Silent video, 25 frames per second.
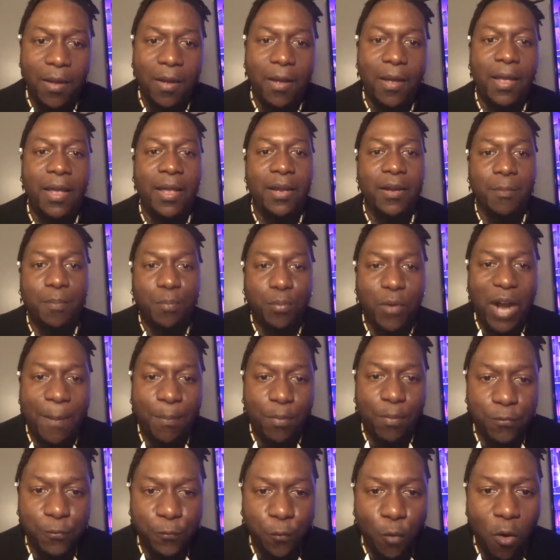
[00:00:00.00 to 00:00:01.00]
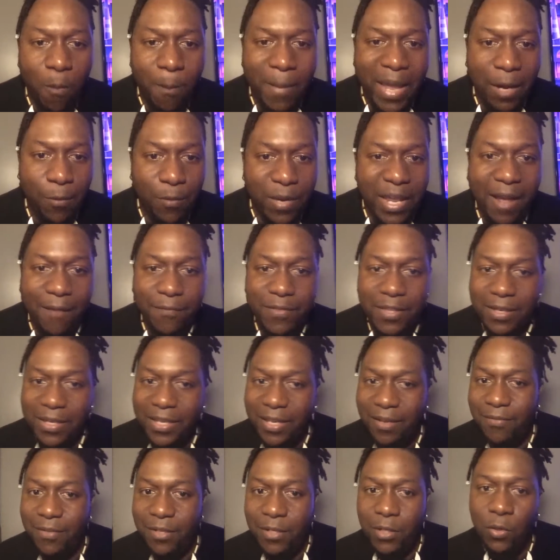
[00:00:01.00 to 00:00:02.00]
in a proper format. We have to
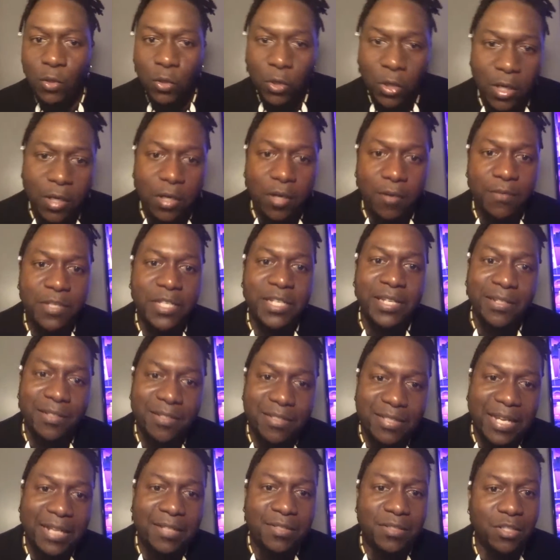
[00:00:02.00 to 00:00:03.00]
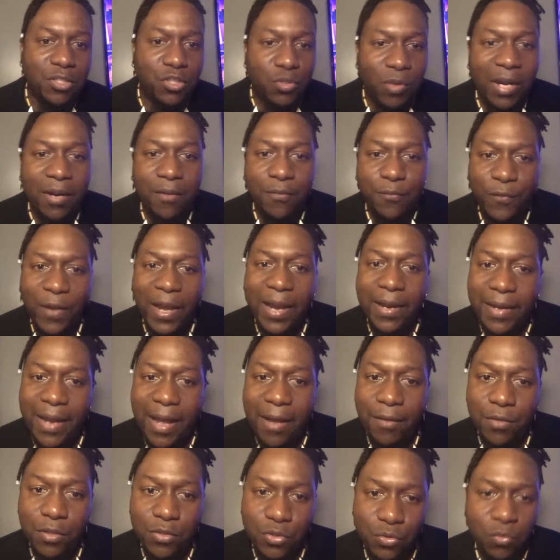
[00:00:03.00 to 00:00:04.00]
give it the look of the ancestor, trying to find
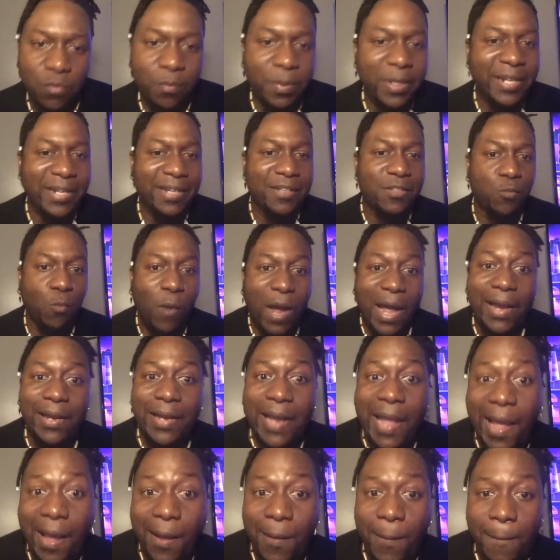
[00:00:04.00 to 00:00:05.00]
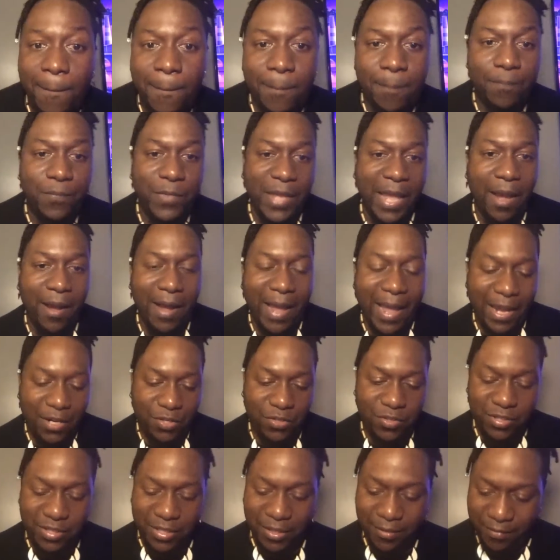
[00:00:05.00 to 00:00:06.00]
out the truth. Because why now? Now ask
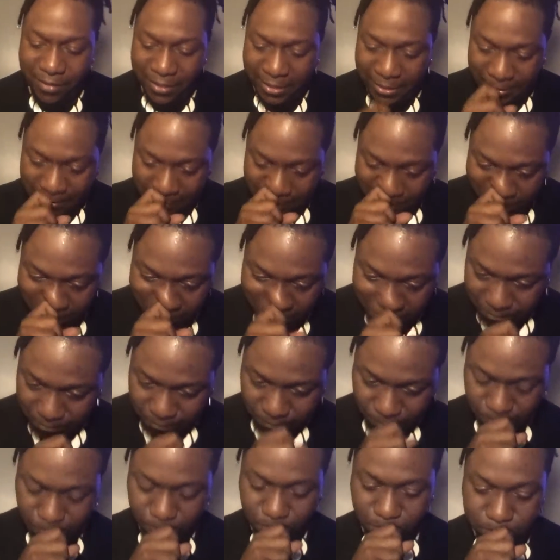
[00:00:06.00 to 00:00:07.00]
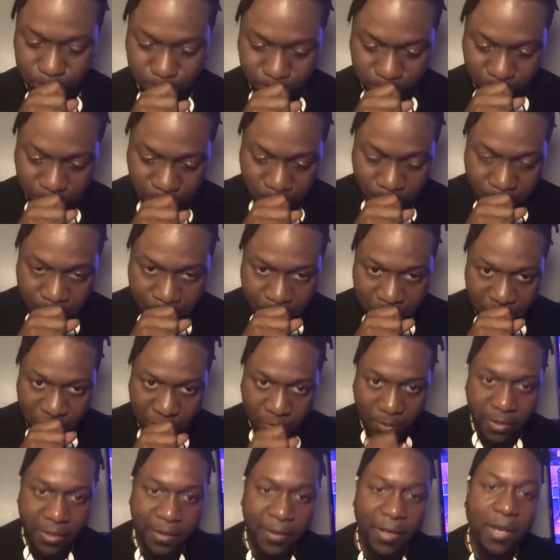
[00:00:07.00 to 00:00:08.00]
yourself this.
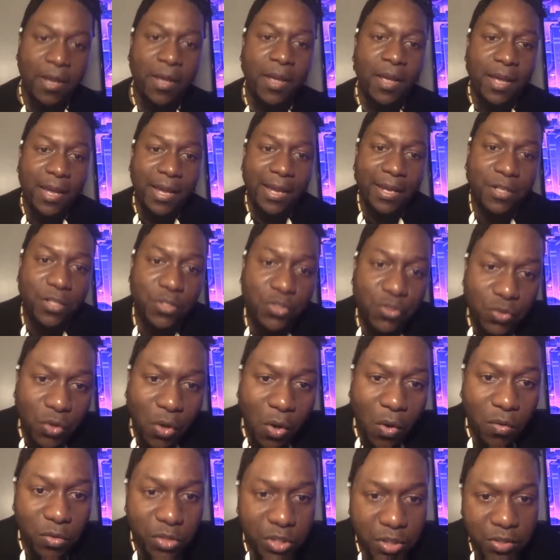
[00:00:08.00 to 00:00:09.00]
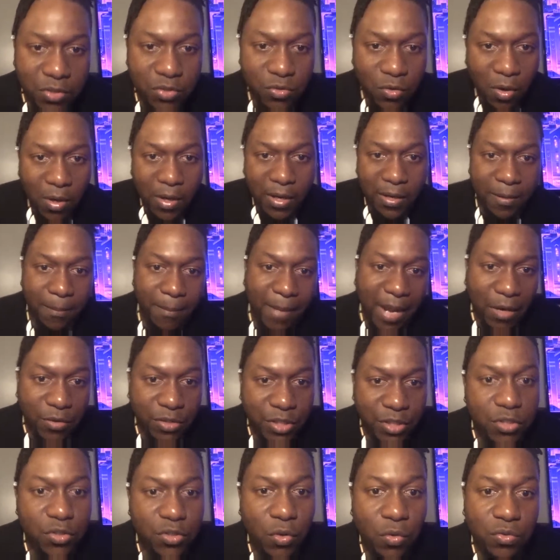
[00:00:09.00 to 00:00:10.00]
Sorry. In the song, she's talking about,
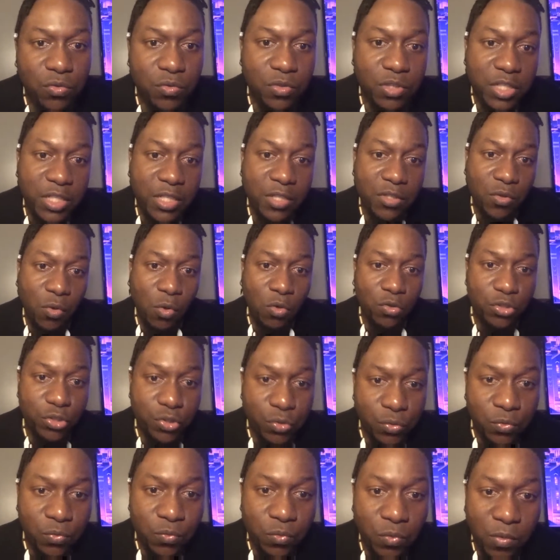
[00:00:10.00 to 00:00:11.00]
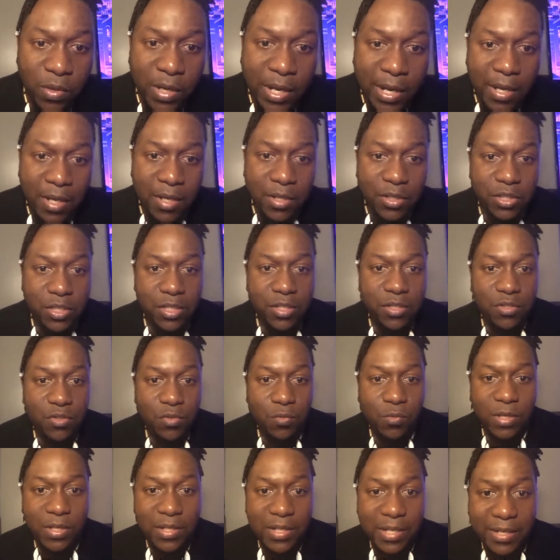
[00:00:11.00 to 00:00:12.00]
she told you she's Oshun, she's
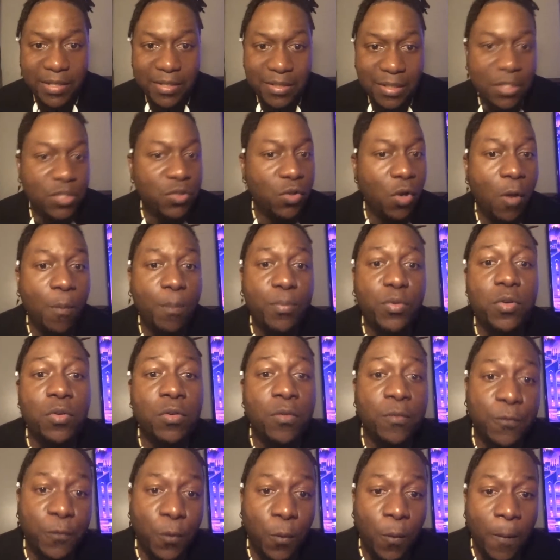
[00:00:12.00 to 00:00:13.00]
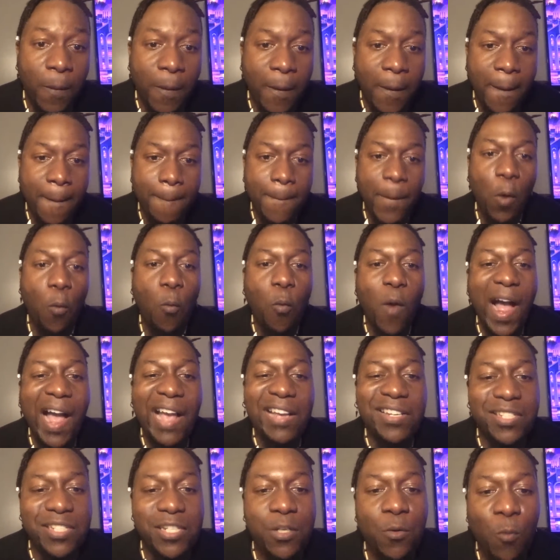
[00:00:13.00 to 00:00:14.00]
doing this. It's all beautiful. But why
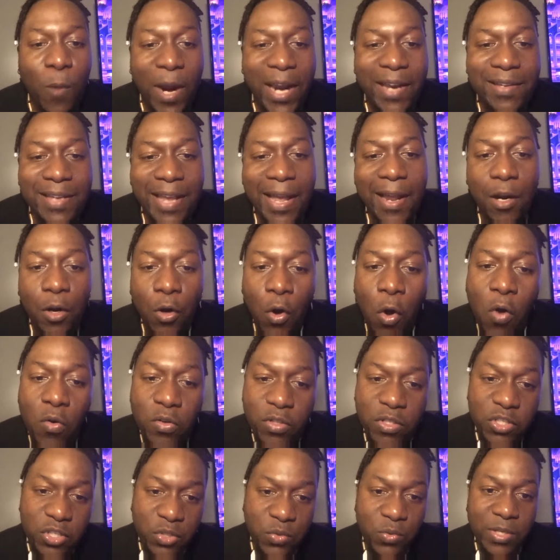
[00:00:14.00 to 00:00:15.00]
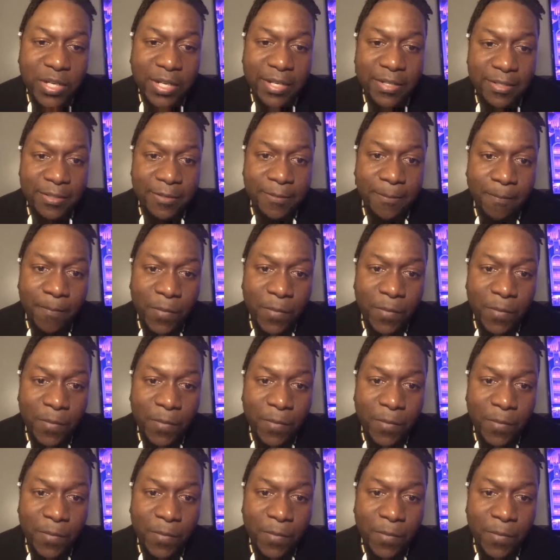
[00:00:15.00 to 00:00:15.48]
she wait that long to do this?